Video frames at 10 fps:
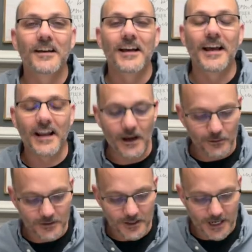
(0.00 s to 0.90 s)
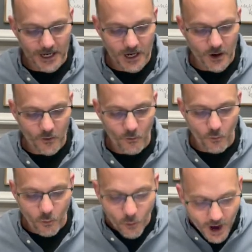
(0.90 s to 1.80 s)
And I was like,
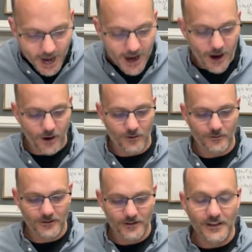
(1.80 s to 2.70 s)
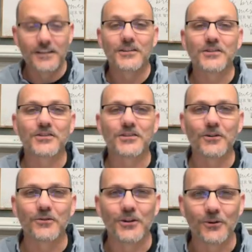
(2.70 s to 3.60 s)
wow,
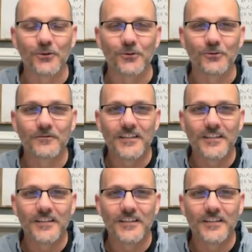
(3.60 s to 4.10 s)
so cool